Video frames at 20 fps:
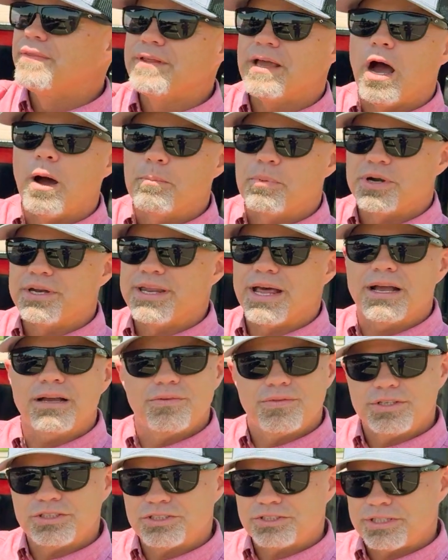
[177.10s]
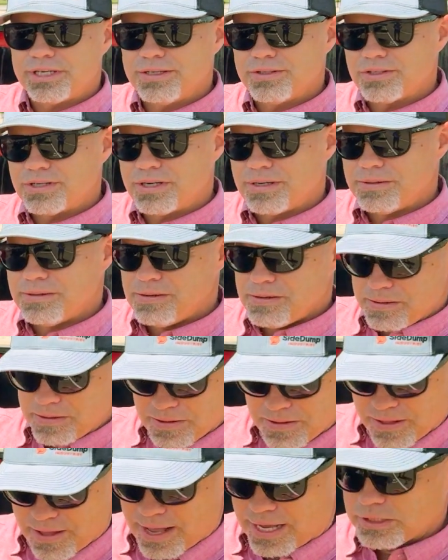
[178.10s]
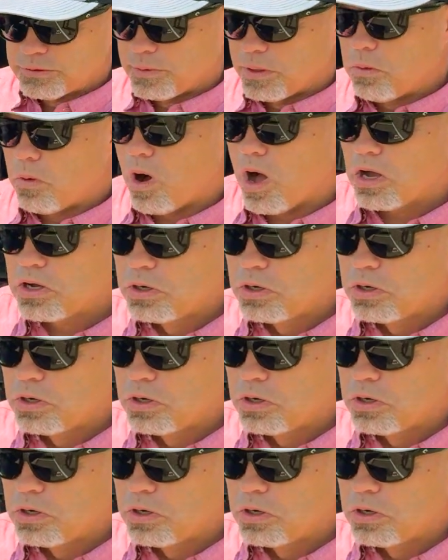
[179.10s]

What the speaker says: the upper deck of this trailer. As we walk